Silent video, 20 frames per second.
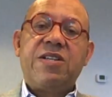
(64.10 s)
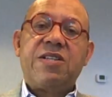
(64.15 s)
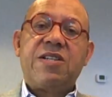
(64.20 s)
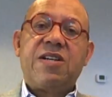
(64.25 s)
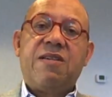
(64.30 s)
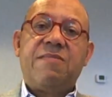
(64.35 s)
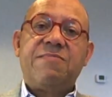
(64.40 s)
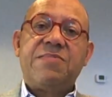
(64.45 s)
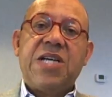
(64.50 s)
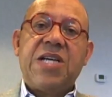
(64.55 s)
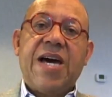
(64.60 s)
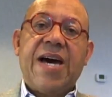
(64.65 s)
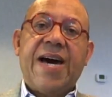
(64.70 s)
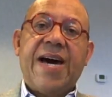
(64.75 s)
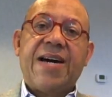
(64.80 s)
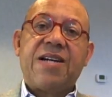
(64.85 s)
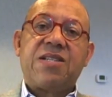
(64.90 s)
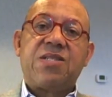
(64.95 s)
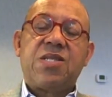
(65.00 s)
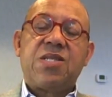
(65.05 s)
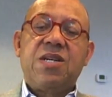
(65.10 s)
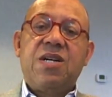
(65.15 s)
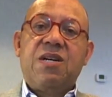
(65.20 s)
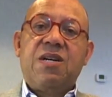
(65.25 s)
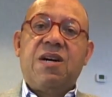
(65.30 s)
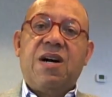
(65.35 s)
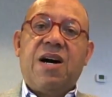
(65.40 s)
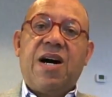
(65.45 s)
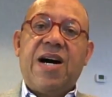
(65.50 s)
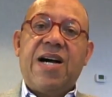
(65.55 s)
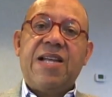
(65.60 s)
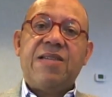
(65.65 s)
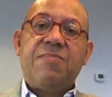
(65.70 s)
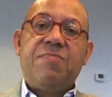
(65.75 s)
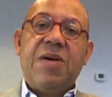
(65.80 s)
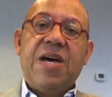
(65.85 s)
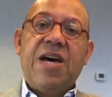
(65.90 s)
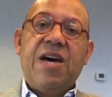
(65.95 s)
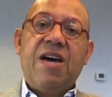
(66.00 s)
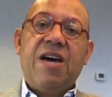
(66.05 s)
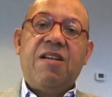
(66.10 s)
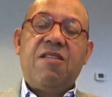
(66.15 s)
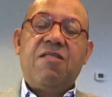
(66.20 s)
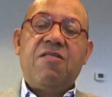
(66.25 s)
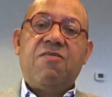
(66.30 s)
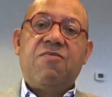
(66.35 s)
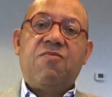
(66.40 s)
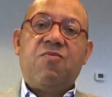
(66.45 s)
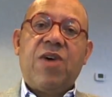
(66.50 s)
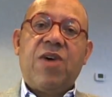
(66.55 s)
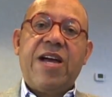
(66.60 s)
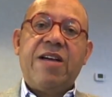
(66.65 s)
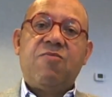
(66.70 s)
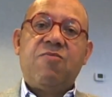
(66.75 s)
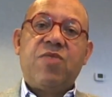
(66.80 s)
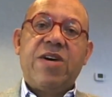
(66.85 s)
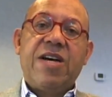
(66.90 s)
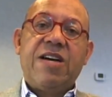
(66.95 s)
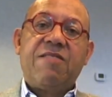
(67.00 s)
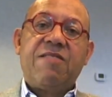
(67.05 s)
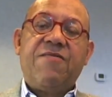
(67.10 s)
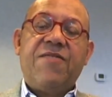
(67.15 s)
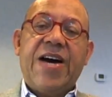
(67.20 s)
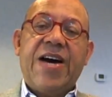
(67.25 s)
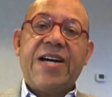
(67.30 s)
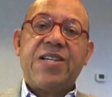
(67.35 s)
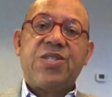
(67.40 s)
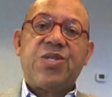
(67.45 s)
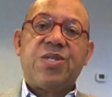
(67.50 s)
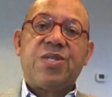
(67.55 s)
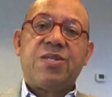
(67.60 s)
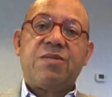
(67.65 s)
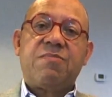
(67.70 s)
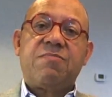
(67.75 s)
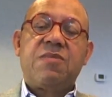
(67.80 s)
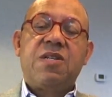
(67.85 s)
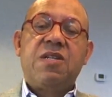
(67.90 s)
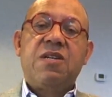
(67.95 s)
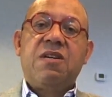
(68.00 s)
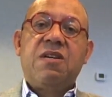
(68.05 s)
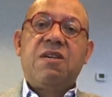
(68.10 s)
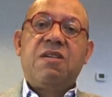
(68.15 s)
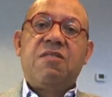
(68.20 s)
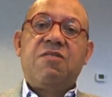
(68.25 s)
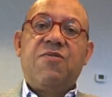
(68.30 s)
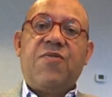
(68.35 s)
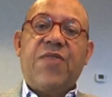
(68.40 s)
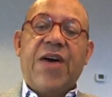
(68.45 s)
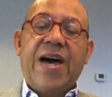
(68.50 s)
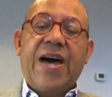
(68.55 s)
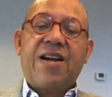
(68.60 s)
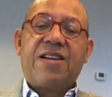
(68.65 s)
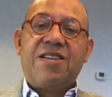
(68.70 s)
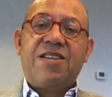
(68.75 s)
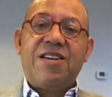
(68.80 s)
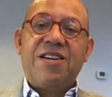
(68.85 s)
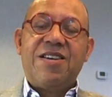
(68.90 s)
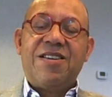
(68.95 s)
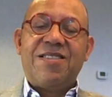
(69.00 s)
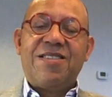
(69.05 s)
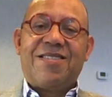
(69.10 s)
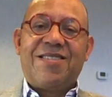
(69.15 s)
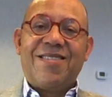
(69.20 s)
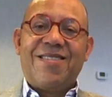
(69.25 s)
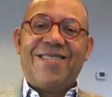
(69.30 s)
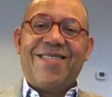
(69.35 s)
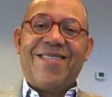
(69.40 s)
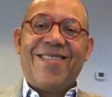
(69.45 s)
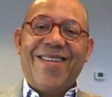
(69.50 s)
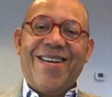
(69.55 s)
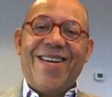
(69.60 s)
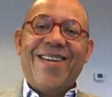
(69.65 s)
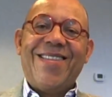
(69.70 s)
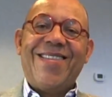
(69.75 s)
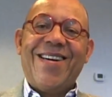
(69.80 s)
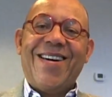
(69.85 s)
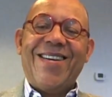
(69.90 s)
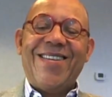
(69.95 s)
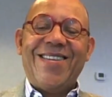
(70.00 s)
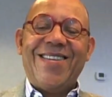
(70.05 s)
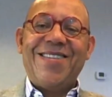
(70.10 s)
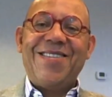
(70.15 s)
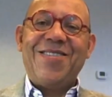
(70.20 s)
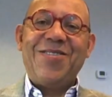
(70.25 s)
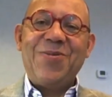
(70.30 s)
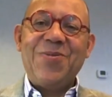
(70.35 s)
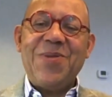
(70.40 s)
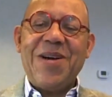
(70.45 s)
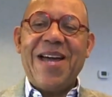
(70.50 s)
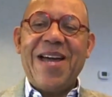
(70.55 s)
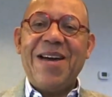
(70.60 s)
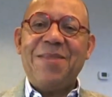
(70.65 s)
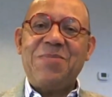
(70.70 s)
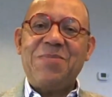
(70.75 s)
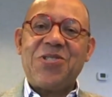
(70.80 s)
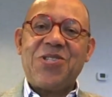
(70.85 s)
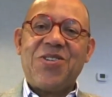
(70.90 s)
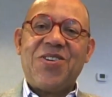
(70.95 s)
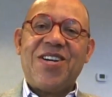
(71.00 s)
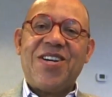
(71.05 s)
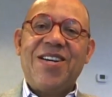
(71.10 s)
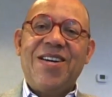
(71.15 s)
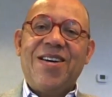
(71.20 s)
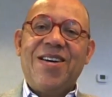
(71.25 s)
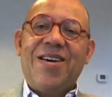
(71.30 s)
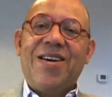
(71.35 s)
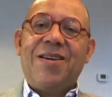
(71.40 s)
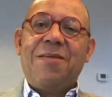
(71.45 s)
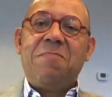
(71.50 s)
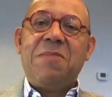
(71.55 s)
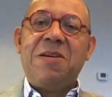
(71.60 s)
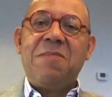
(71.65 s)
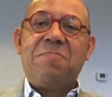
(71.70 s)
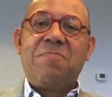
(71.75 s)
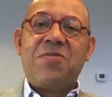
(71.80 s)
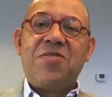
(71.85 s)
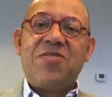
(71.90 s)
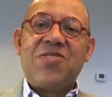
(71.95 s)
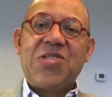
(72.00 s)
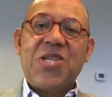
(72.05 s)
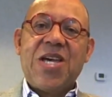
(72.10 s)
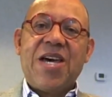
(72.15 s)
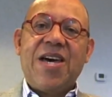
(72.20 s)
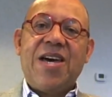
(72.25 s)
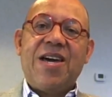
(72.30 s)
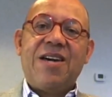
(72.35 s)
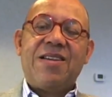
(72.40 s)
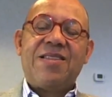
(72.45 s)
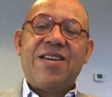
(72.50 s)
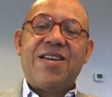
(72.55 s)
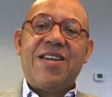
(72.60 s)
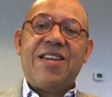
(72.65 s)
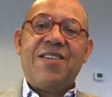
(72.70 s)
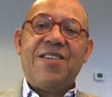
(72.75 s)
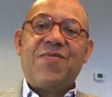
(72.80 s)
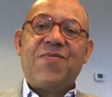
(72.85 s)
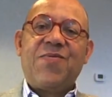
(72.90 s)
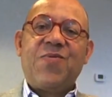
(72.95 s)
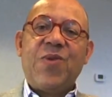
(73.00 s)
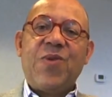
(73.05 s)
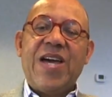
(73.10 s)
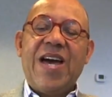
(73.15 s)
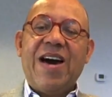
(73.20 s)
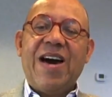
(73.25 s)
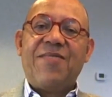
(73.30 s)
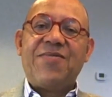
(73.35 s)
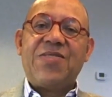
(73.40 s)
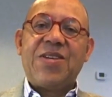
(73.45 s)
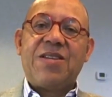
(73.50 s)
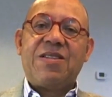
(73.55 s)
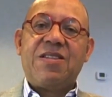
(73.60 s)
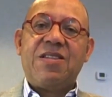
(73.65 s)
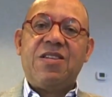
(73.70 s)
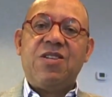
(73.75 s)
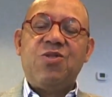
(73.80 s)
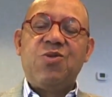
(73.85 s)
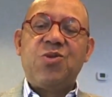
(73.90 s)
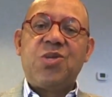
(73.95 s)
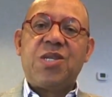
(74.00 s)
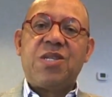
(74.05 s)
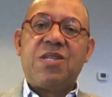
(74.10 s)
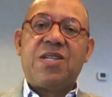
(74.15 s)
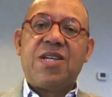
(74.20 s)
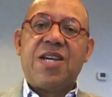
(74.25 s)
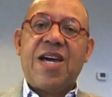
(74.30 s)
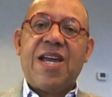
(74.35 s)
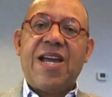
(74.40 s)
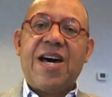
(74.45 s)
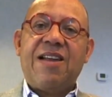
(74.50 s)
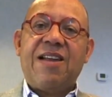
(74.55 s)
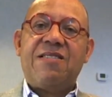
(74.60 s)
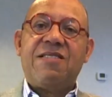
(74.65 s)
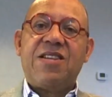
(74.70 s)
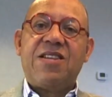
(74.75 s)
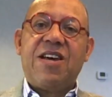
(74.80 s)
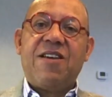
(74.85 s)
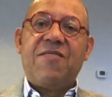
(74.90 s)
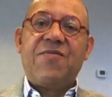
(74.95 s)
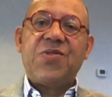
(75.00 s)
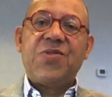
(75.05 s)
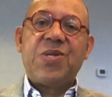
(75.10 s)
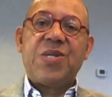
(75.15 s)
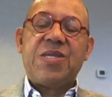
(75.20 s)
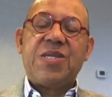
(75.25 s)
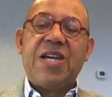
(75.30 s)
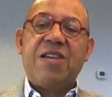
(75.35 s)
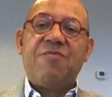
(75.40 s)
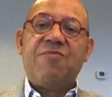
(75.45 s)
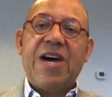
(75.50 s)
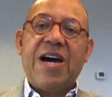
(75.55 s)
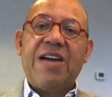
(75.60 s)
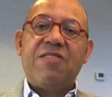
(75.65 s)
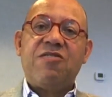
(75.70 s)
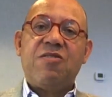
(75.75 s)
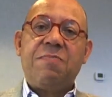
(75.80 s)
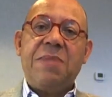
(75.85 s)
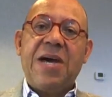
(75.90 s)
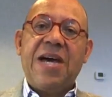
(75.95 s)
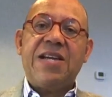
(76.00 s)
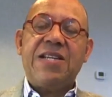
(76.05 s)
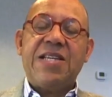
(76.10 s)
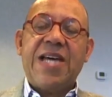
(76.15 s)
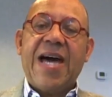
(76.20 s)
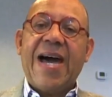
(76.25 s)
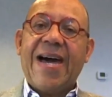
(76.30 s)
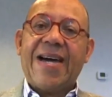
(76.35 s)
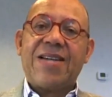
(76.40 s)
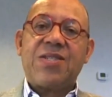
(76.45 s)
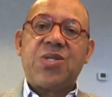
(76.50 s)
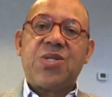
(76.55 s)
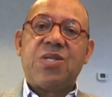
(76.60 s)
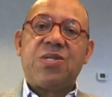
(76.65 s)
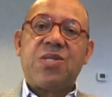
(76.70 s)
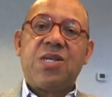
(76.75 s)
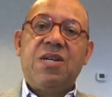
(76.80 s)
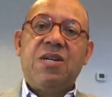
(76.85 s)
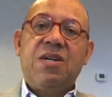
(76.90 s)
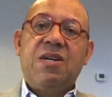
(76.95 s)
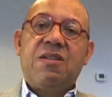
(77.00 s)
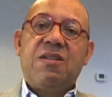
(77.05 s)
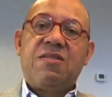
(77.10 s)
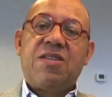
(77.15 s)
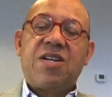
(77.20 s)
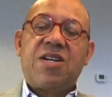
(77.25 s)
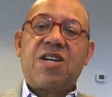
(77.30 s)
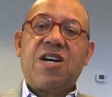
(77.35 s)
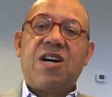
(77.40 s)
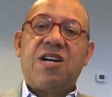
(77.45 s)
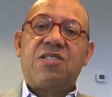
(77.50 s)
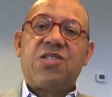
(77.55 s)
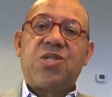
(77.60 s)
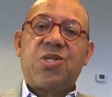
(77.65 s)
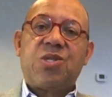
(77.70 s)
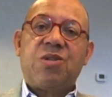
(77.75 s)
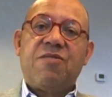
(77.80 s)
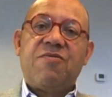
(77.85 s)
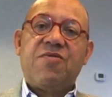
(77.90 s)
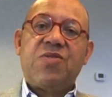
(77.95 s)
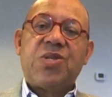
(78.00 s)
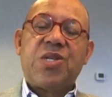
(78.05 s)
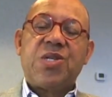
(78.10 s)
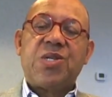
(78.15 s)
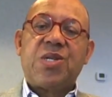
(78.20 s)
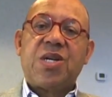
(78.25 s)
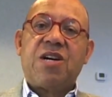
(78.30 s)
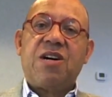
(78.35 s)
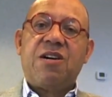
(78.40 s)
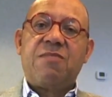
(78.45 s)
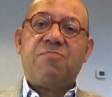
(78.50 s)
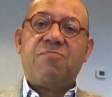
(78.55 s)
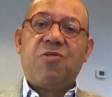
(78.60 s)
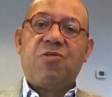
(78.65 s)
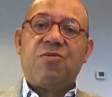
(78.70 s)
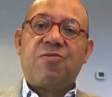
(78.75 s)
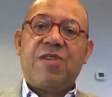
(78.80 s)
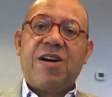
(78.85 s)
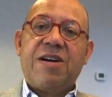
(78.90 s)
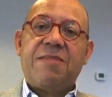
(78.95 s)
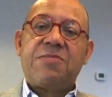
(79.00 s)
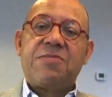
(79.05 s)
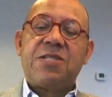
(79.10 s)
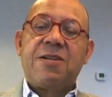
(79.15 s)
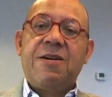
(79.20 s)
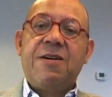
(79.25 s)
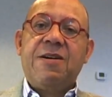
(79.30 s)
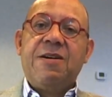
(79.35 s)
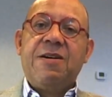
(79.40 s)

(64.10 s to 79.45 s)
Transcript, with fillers: income tax, hotbed of right wing fascism. The fact is that in New Hampshire, people are saying that if we have to use it to get out of the deficit, they'd rather pay taxes than cut services and cut programs.